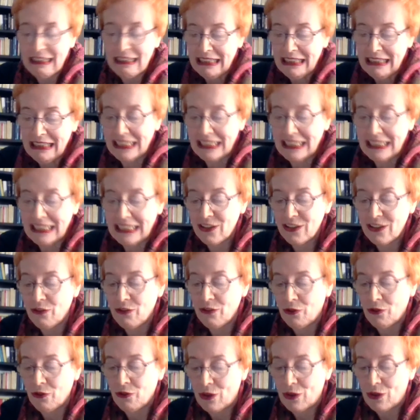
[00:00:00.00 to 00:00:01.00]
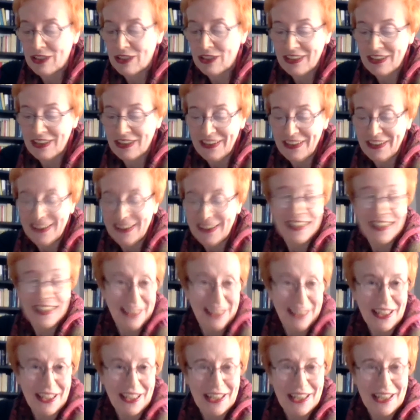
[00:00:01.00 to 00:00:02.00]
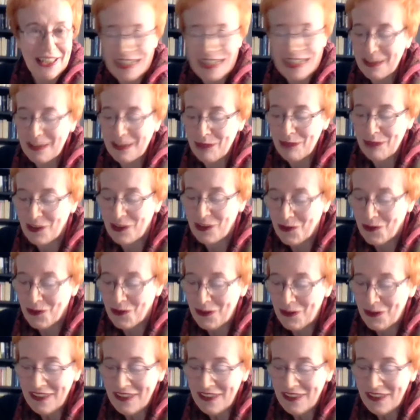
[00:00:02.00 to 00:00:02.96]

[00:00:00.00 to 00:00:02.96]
This is, of course, against Badiou.